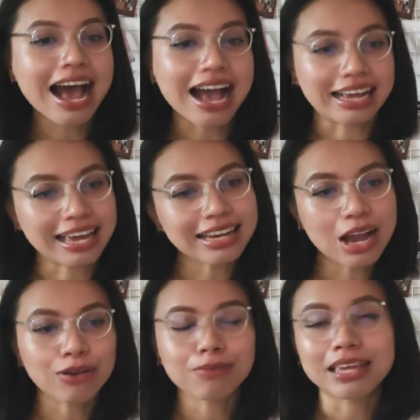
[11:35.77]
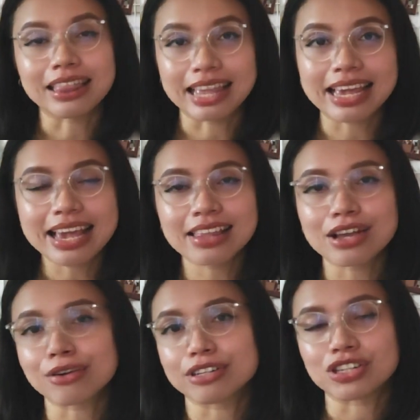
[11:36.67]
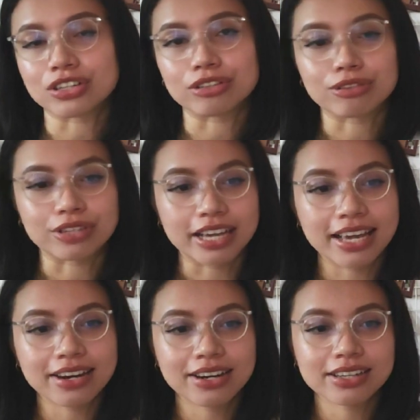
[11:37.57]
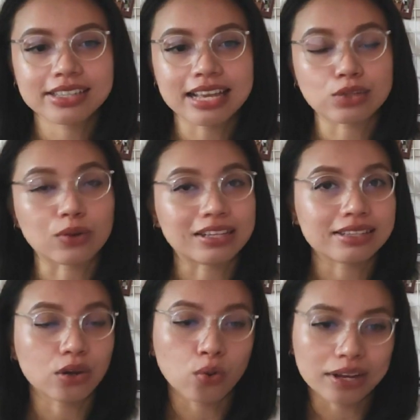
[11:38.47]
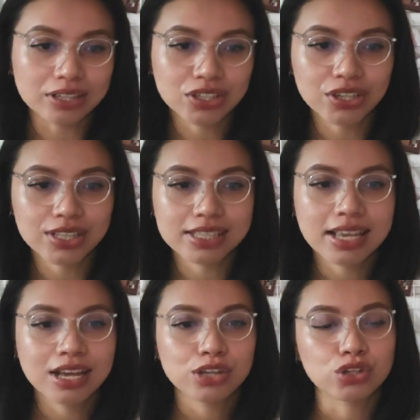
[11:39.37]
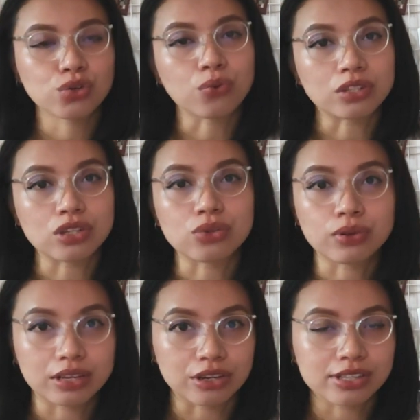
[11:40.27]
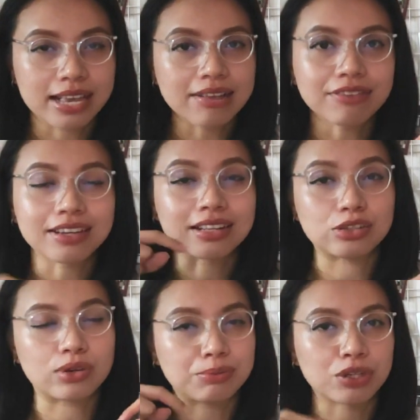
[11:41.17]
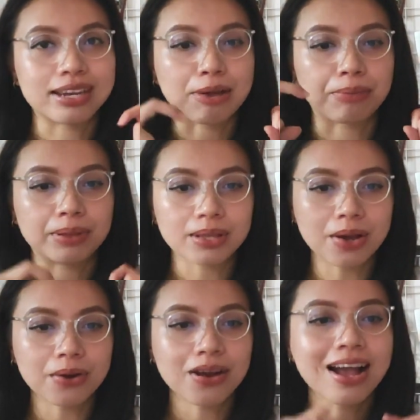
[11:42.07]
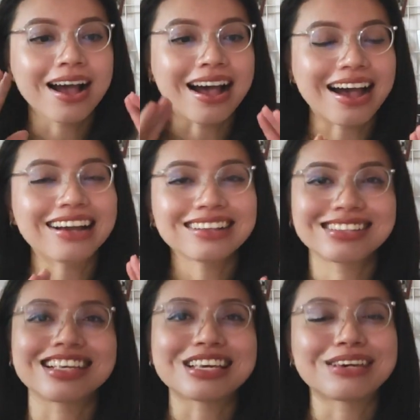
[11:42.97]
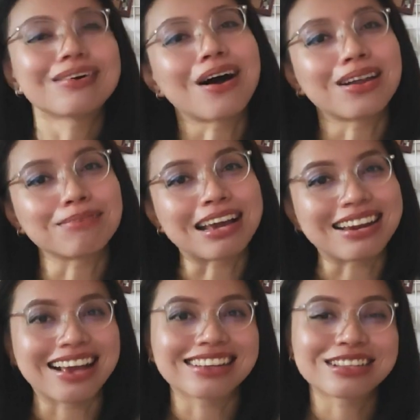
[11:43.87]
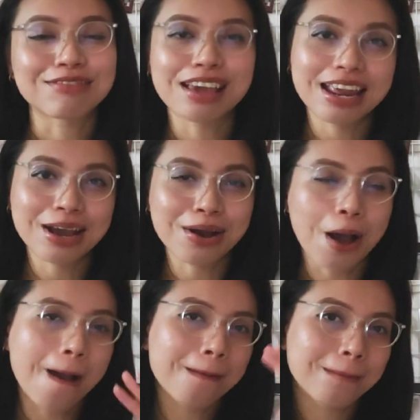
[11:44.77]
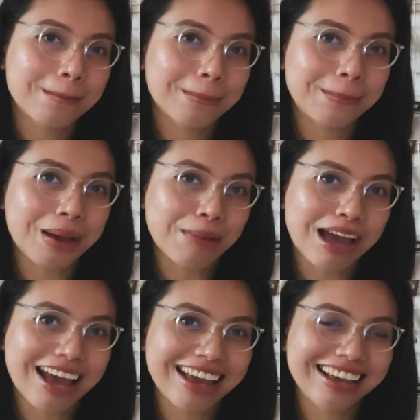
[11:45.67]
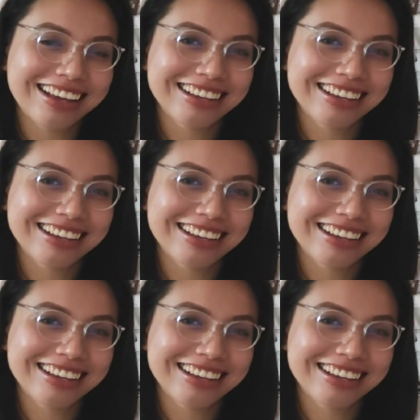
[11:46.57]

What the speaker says: Again, I will be linking the original creators as well as the questions should you want to do it yourself in the description down below. I'll see you on my next video. Bye-bye.